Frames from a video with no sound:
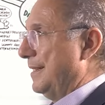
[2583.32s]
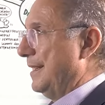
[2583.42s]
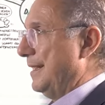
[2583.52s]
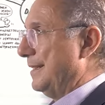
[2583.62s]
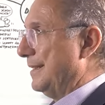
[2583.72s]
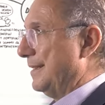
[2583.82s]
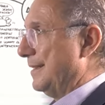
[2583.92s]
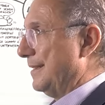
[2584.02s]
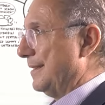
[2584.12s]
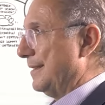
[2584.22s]
And
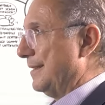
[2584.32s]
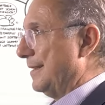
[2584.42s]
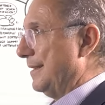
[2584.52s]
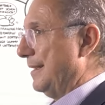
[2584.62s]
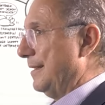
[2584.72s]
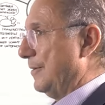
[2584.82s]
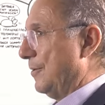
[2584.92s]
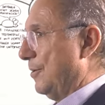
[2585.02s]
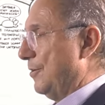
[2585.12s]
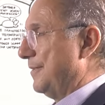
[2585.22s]

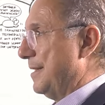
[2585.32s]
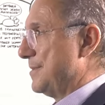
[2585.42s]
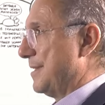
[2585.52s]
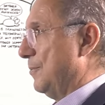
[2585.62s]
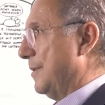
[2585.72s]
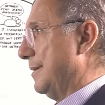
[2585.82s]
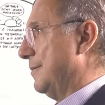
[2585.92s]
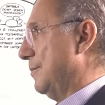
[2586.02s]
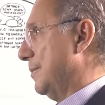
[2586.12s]
all of them said one